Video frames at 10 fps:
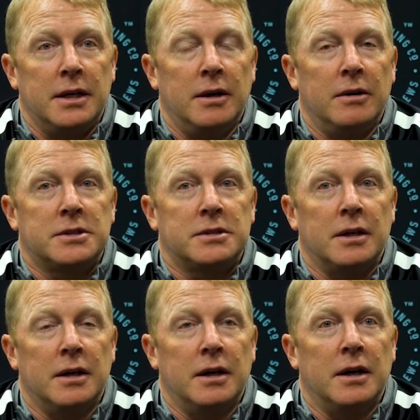
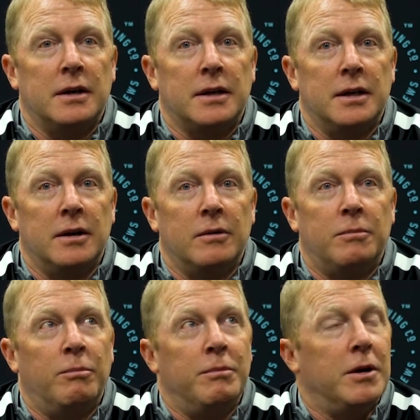
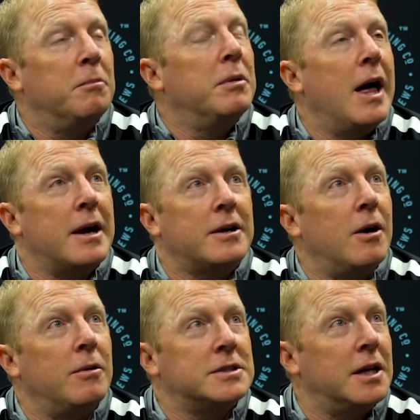Melton
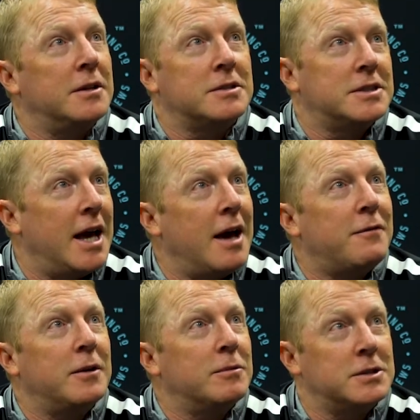Blanco is on their
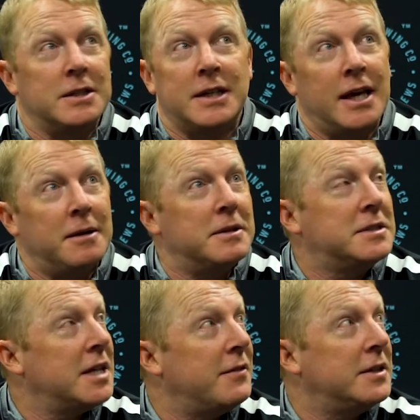staff. He was in the game in
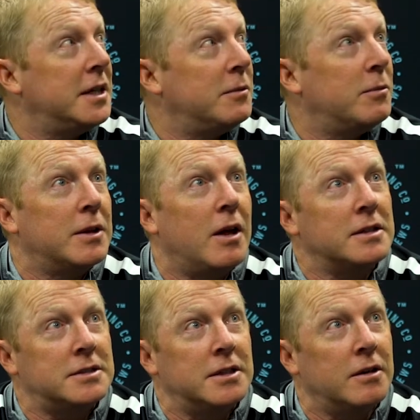the 17 when we
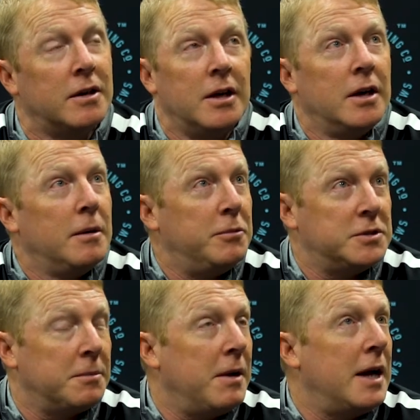lost here.
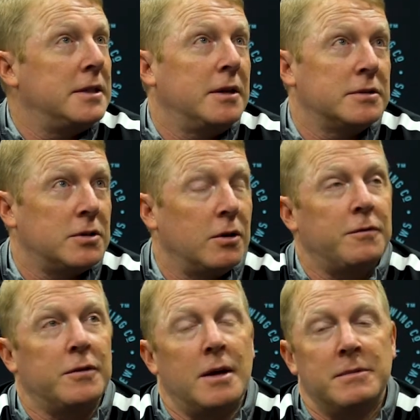Bustamante, who's
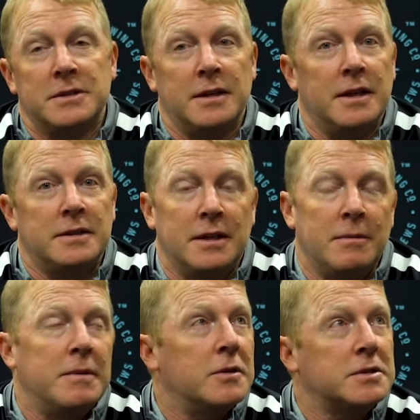heard for them, is on that
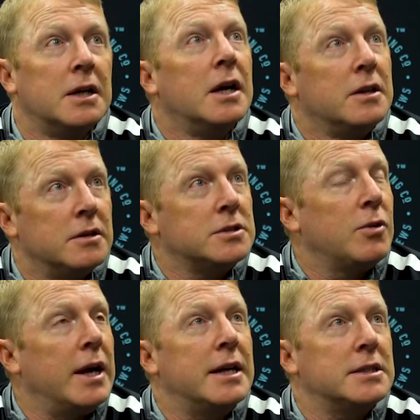team. I mean, there's
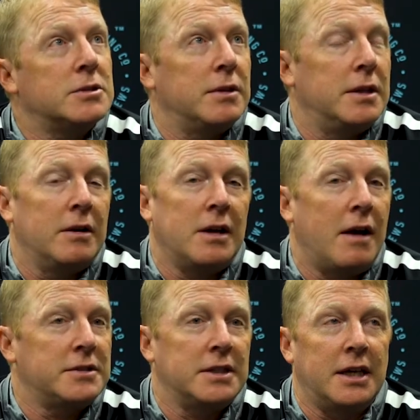great history there, and
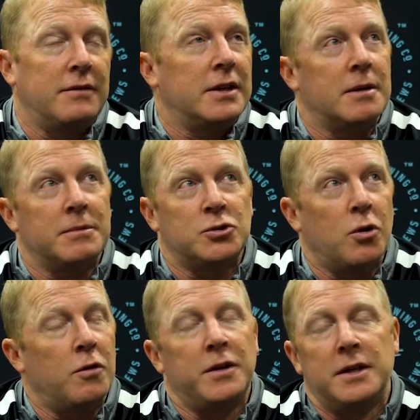obviously giving them a
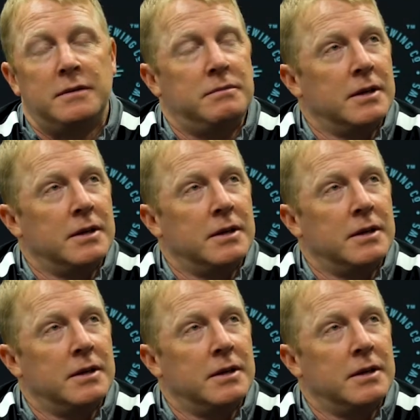trophy